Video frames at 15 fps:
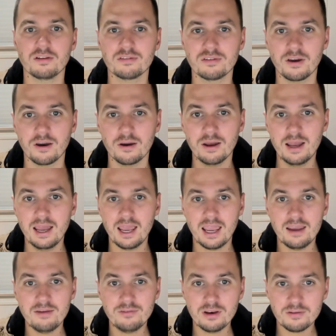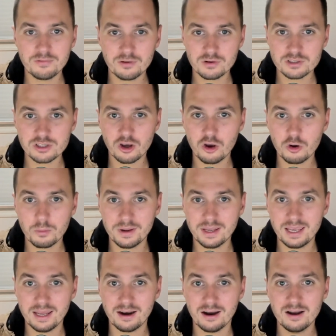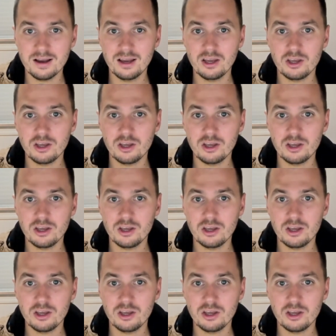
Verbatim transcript: So even if you're a total beginner,